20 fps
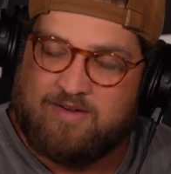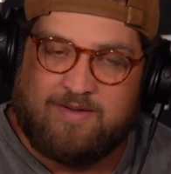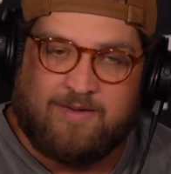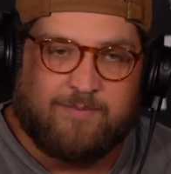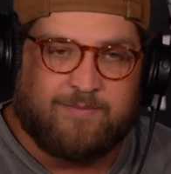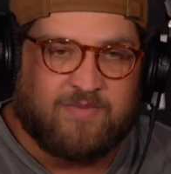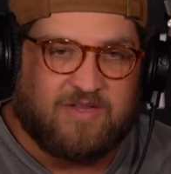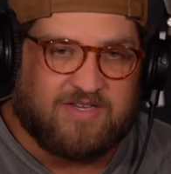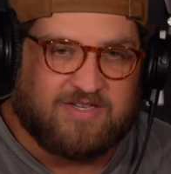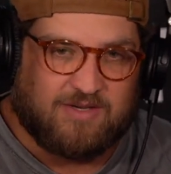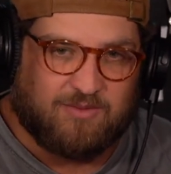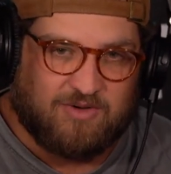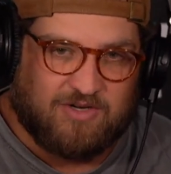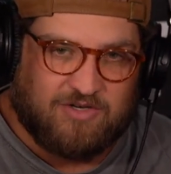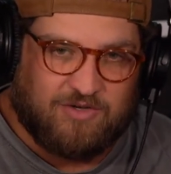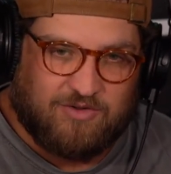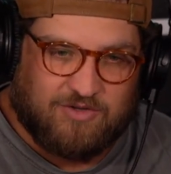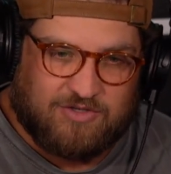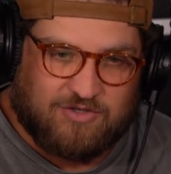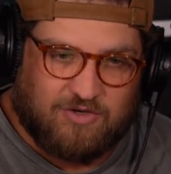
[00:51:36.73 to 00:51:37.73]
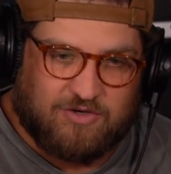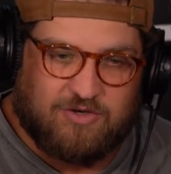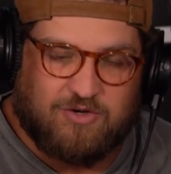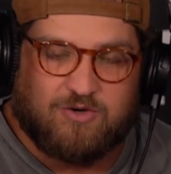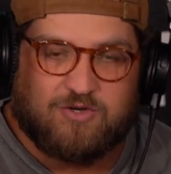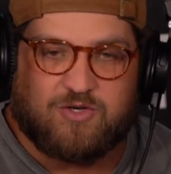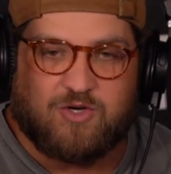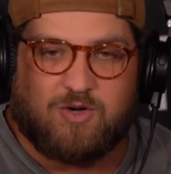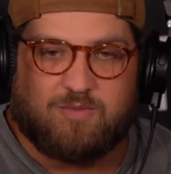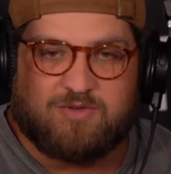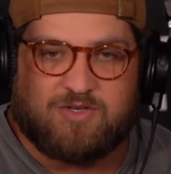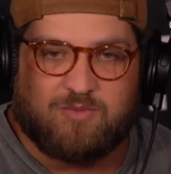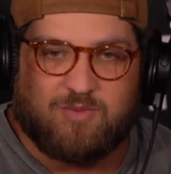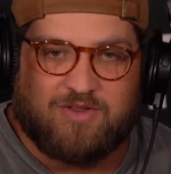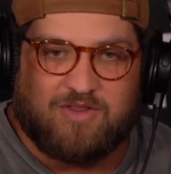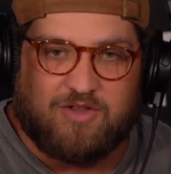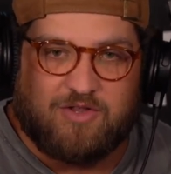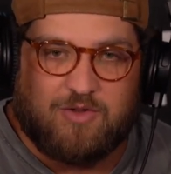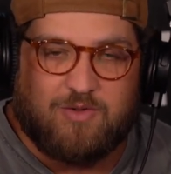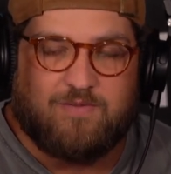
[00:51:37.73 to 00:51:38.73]
Mm-hmm. So I want to do this on your terms in a
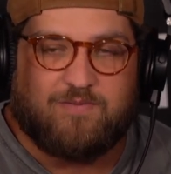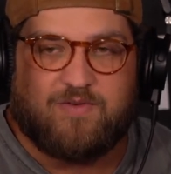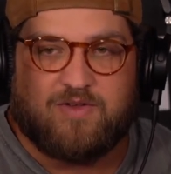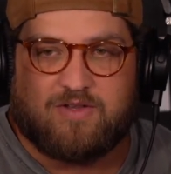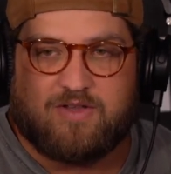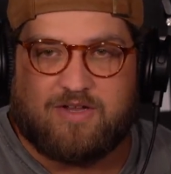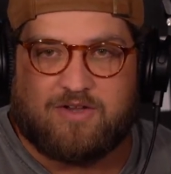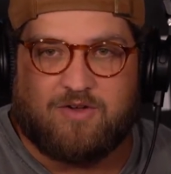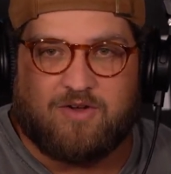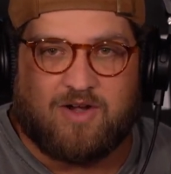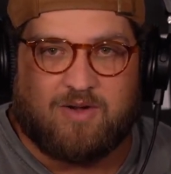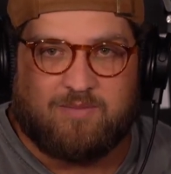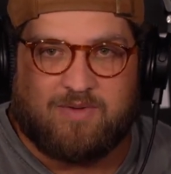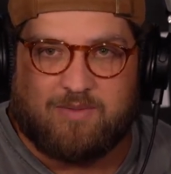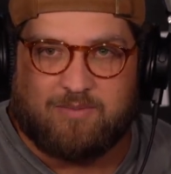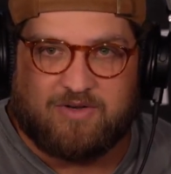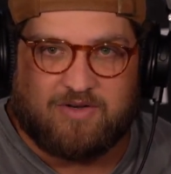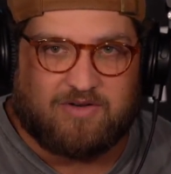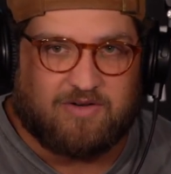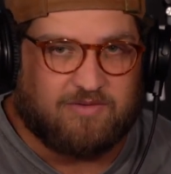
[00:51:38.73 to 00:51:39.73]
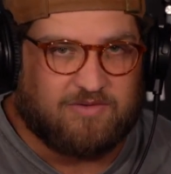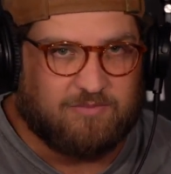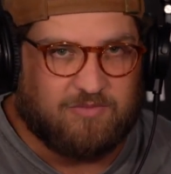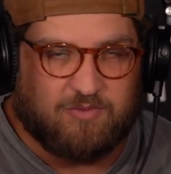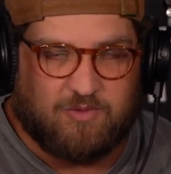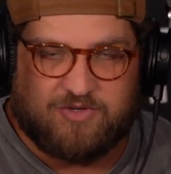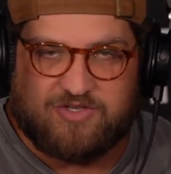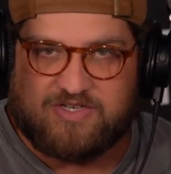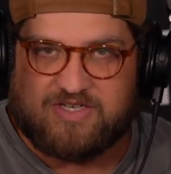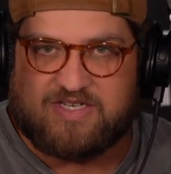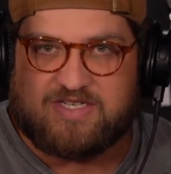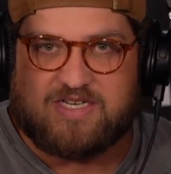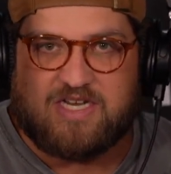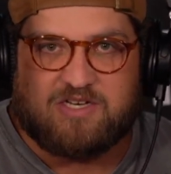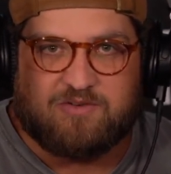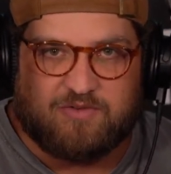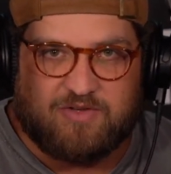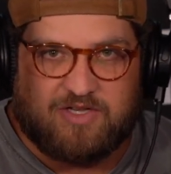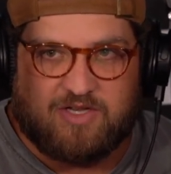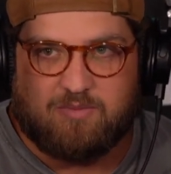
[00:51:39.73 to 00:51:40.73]
way that you feel like you're going to be able to
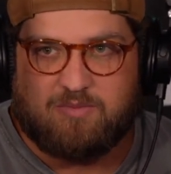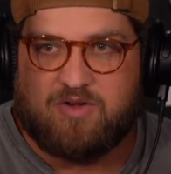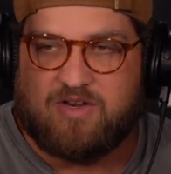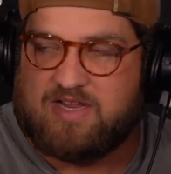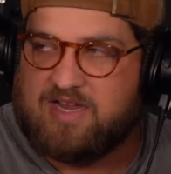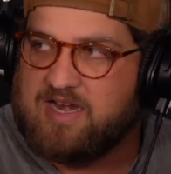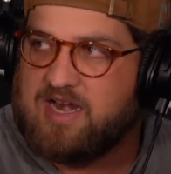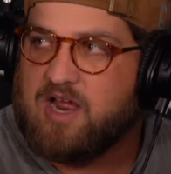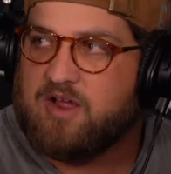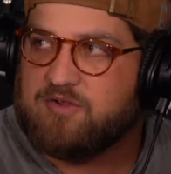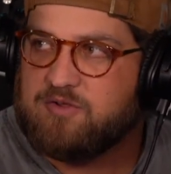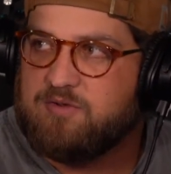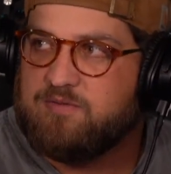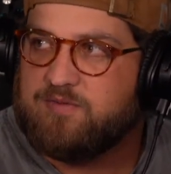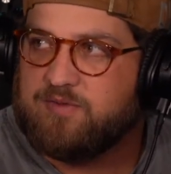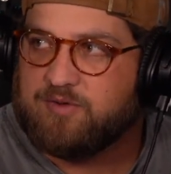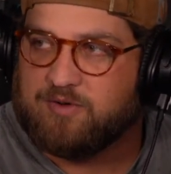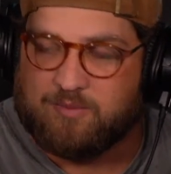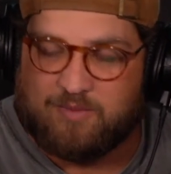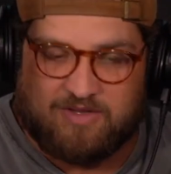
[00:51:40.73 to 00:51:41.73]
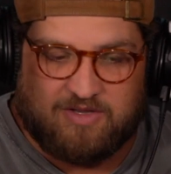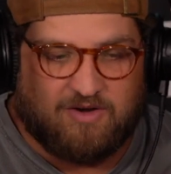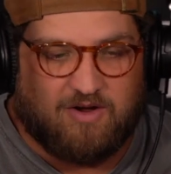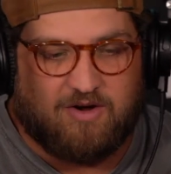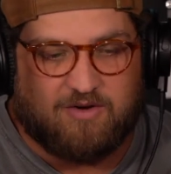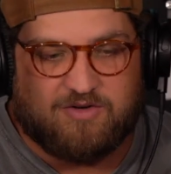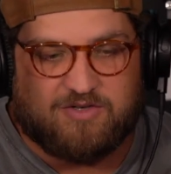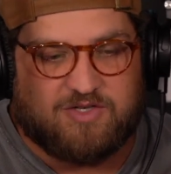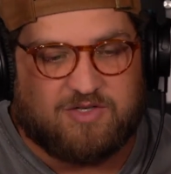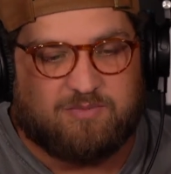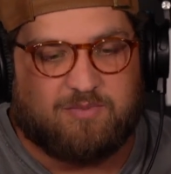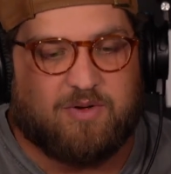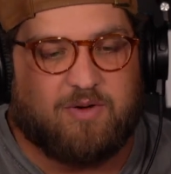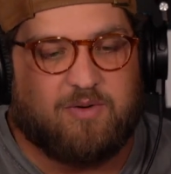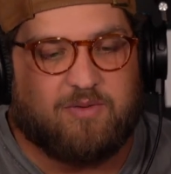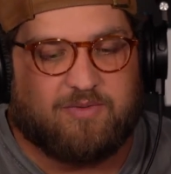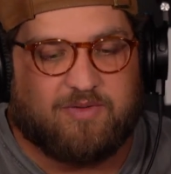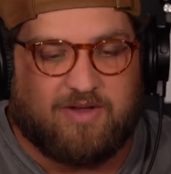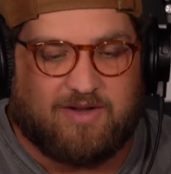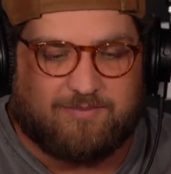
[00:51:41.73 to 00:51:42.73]
successfully communicate how you feel in a way that honors us
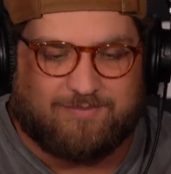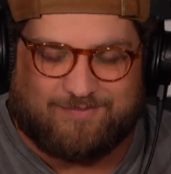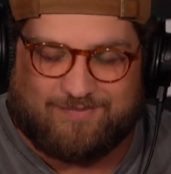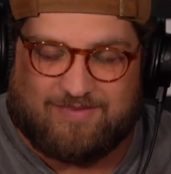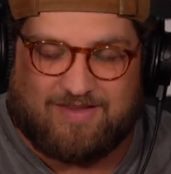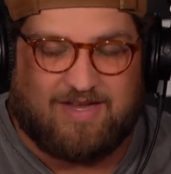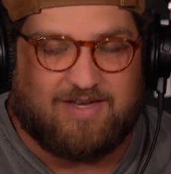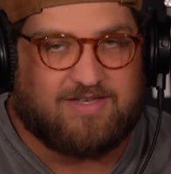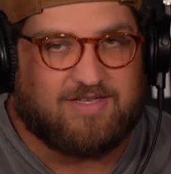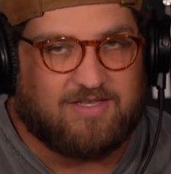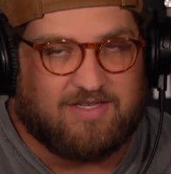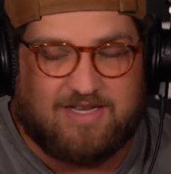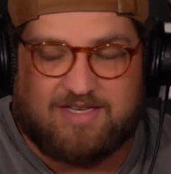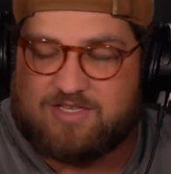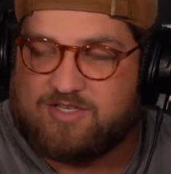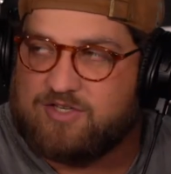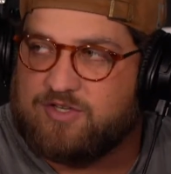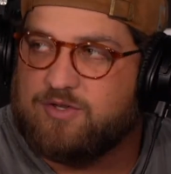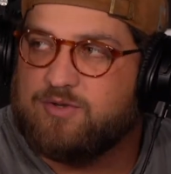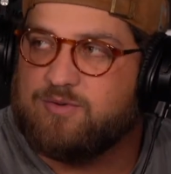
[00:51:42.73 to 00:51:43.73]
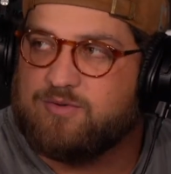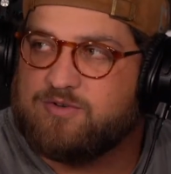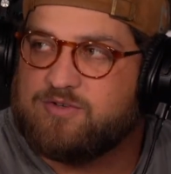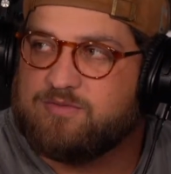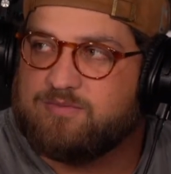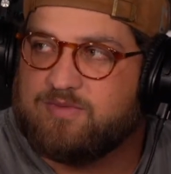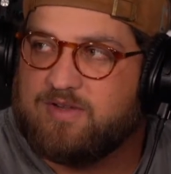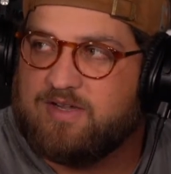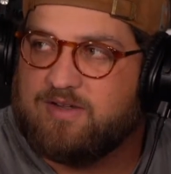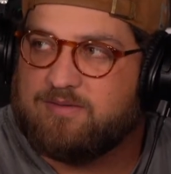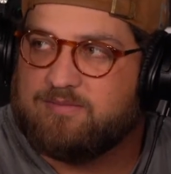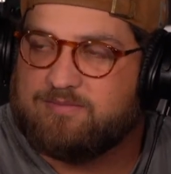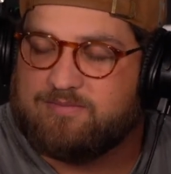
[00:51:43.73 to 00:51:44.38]
both. Like, right. that's, that's huge. Yeah. yeah.